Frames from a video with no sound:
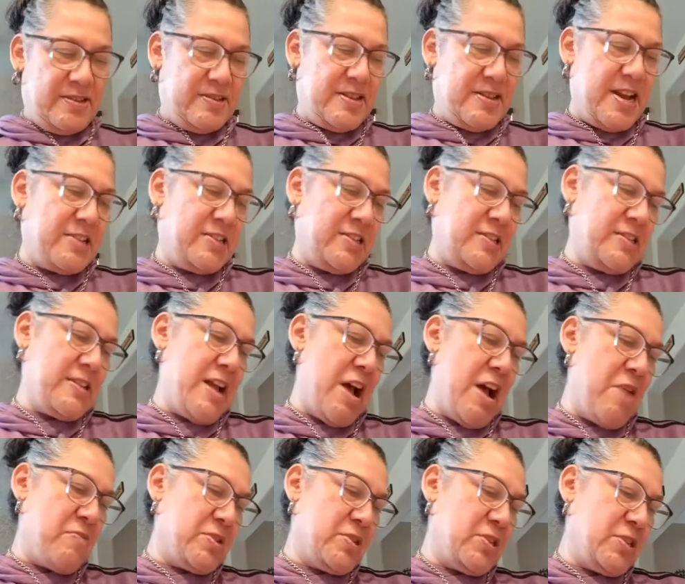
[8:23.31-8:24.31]
that
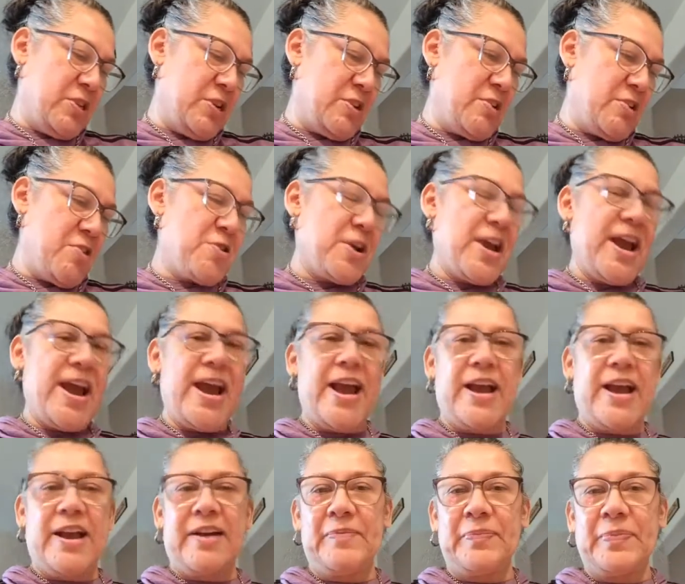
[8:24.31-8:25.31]
one's good.
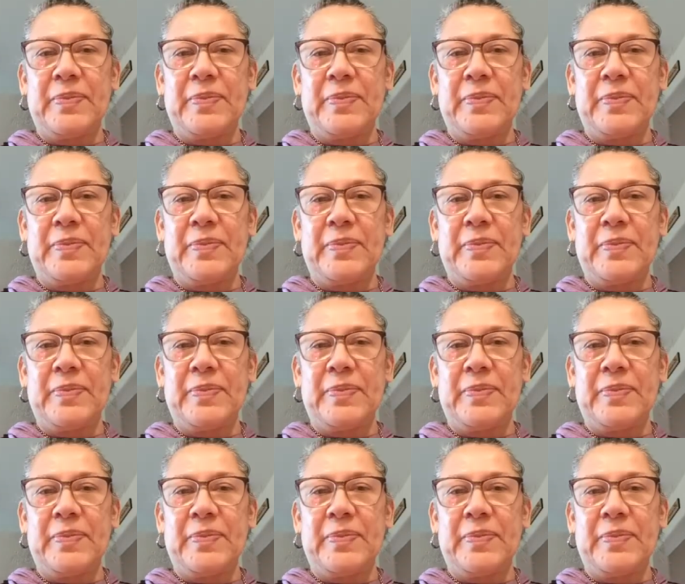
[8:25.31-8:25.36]
Okay.